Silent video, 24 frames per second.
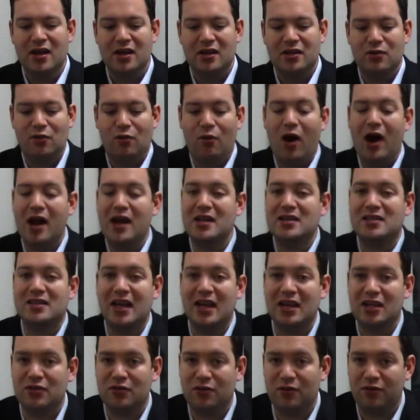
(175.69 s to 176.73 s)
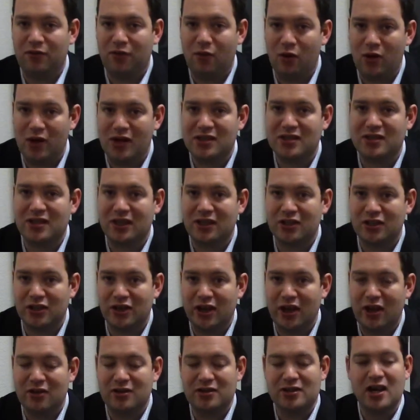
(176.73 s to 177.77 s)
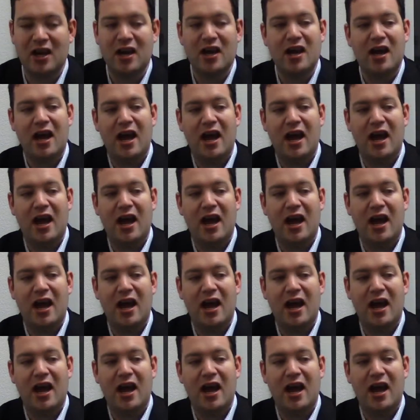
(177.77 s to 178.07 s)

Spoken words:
The wine is aged for 4 to 6 years.